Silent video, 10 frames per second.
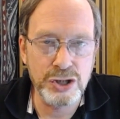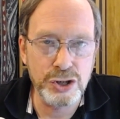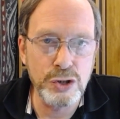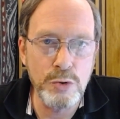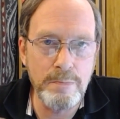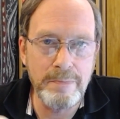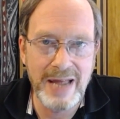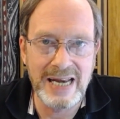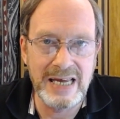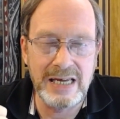too
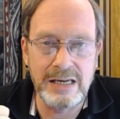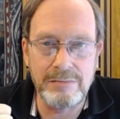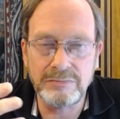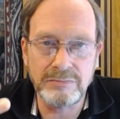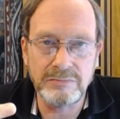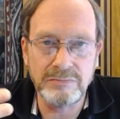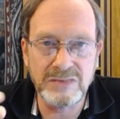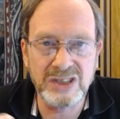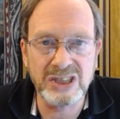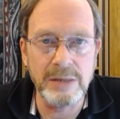many
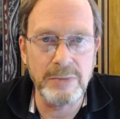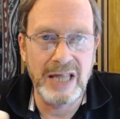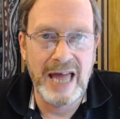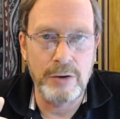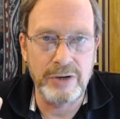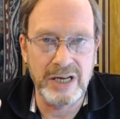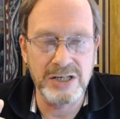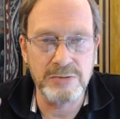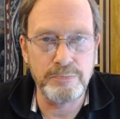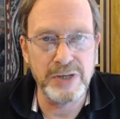
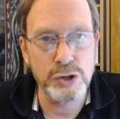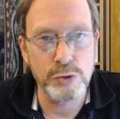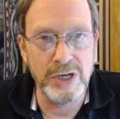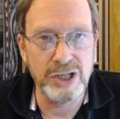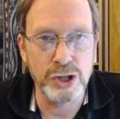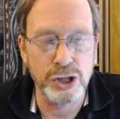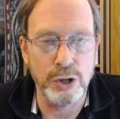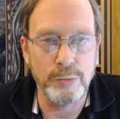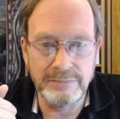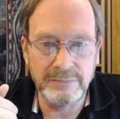similarities between the two.
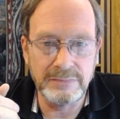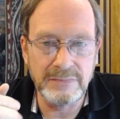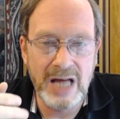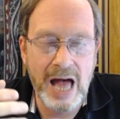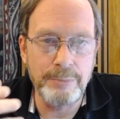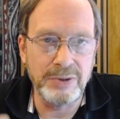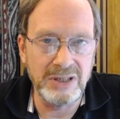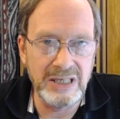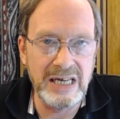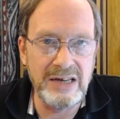I
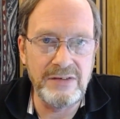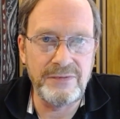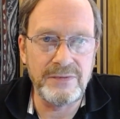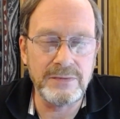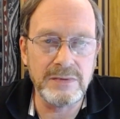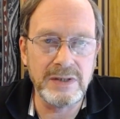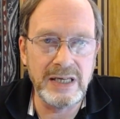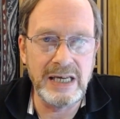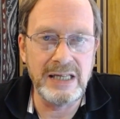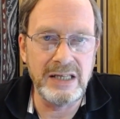believe
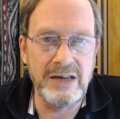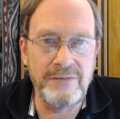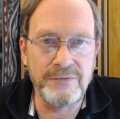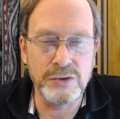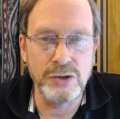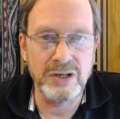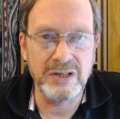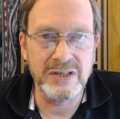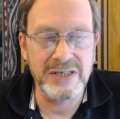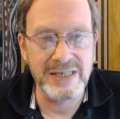eLeaf took
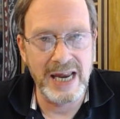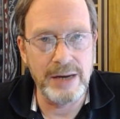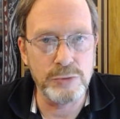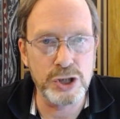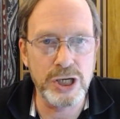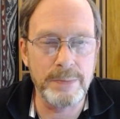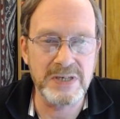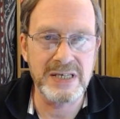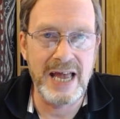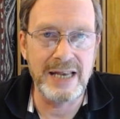the same
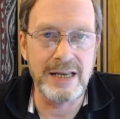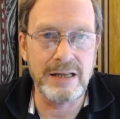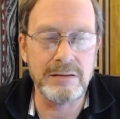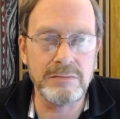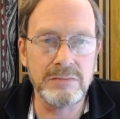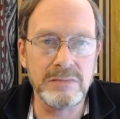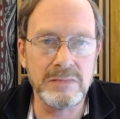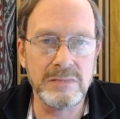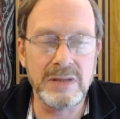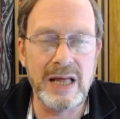chipset
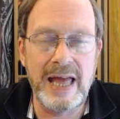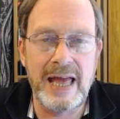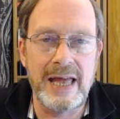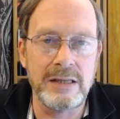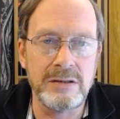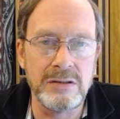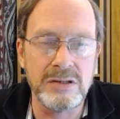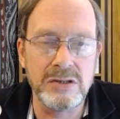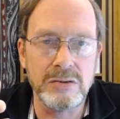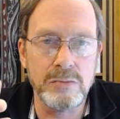
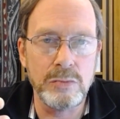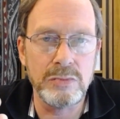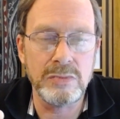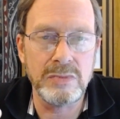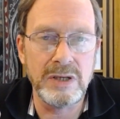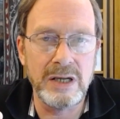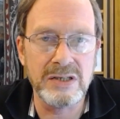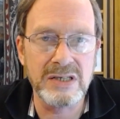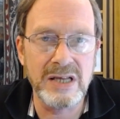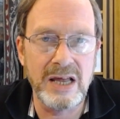and
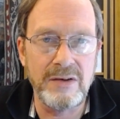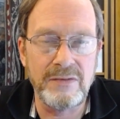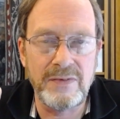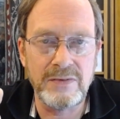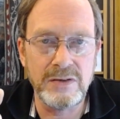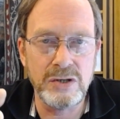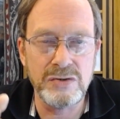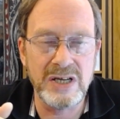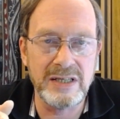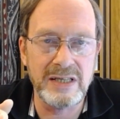instead of
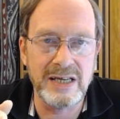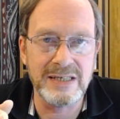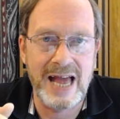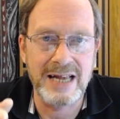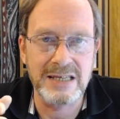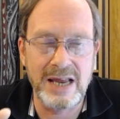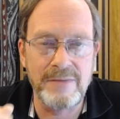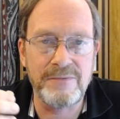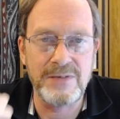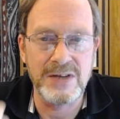using the exact
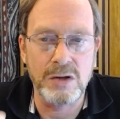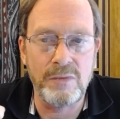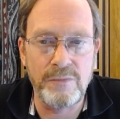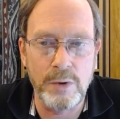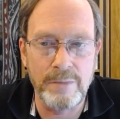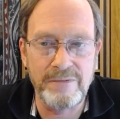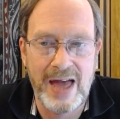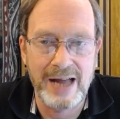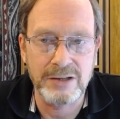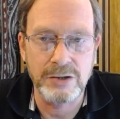same physical form
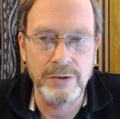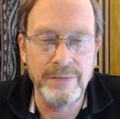factor,